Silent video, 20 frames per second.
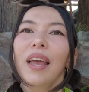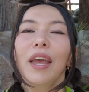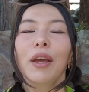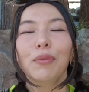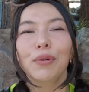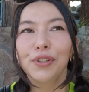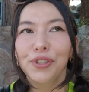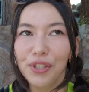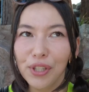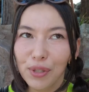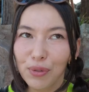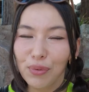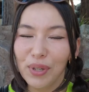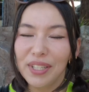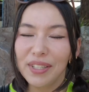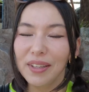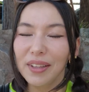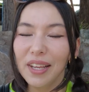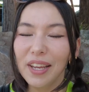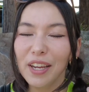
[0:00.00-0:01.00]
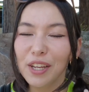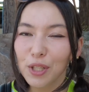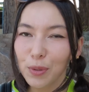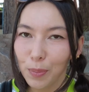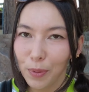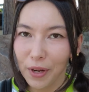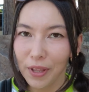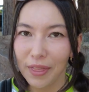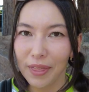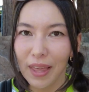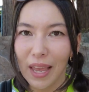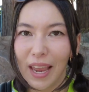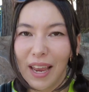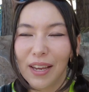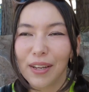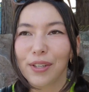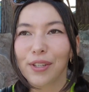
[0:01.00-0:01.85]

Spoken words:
It was just recently his birthday,